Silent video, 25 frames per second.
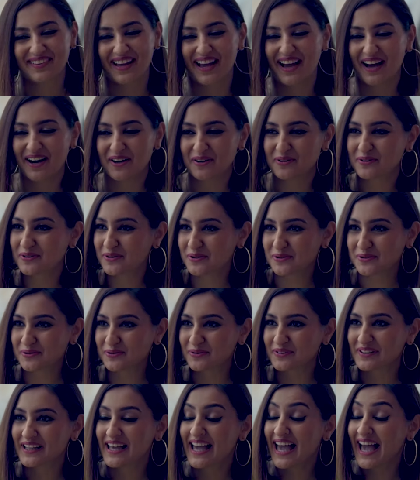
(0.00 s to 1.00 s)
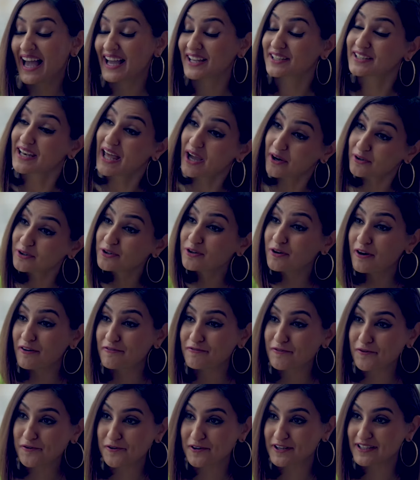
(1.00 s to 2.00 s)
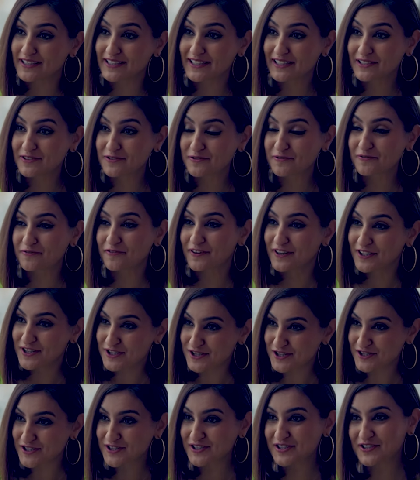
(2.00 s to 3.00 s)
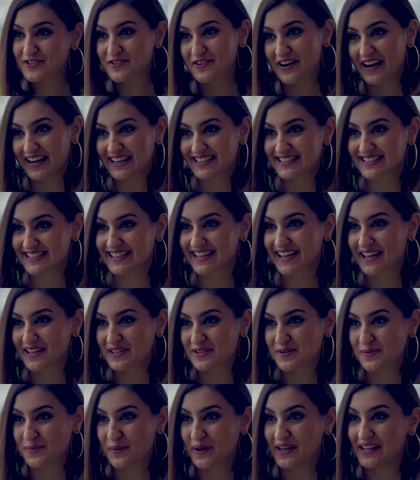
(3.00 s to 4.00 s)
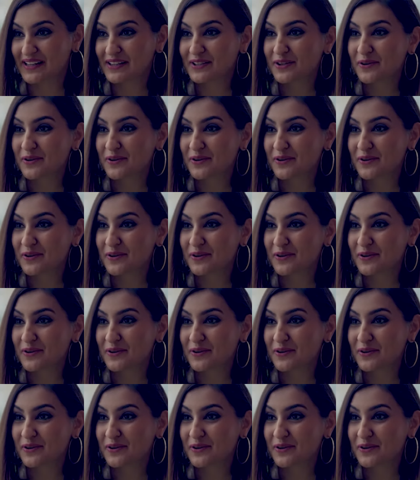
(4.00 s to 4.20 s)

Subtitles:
How cool. And now you have forayed into fiction writing as well.